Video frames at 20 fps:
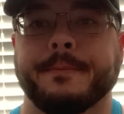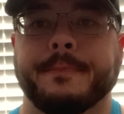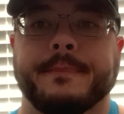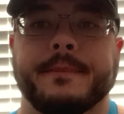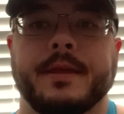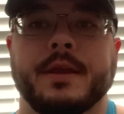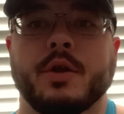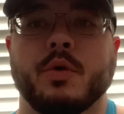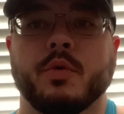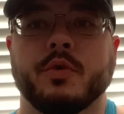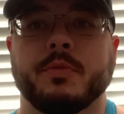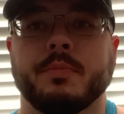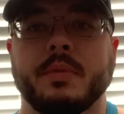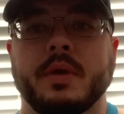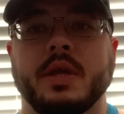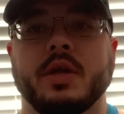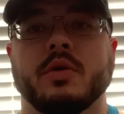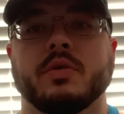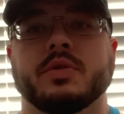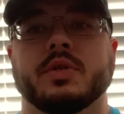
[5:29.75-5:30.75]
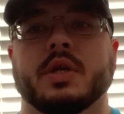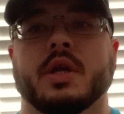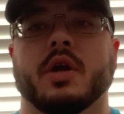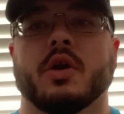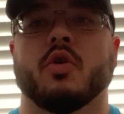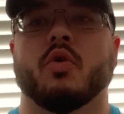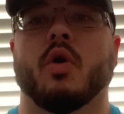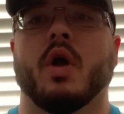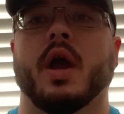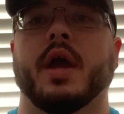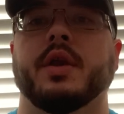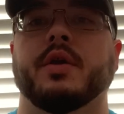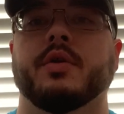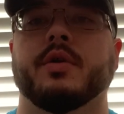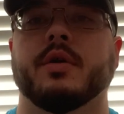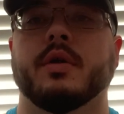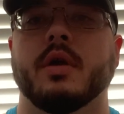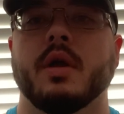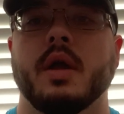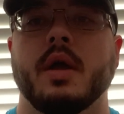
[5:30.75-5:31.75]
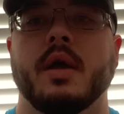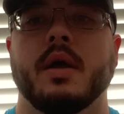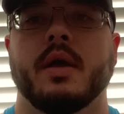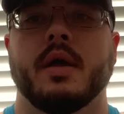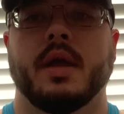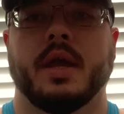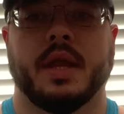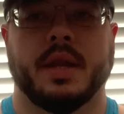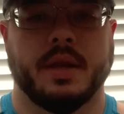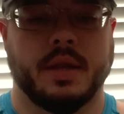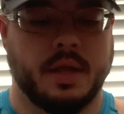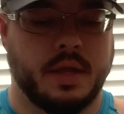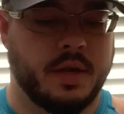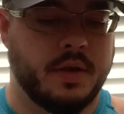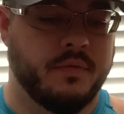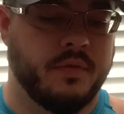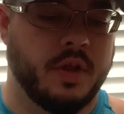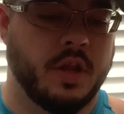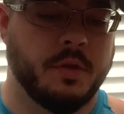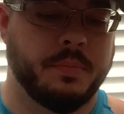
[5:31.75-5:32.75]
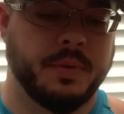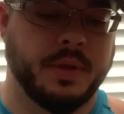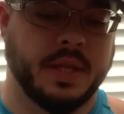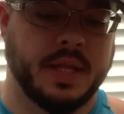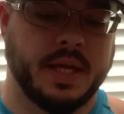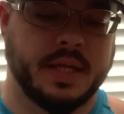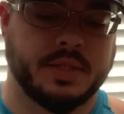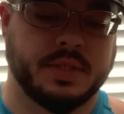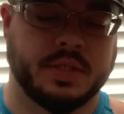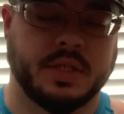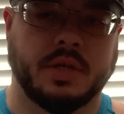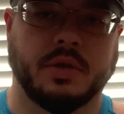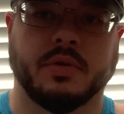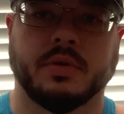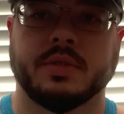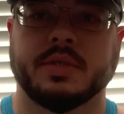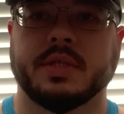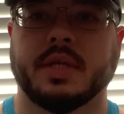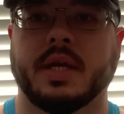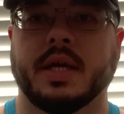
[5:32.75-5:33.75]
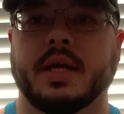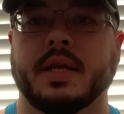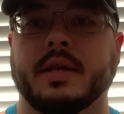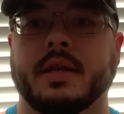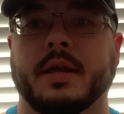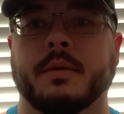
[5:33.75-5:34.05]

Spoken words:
You know, with me using a grinder and developing that skill set,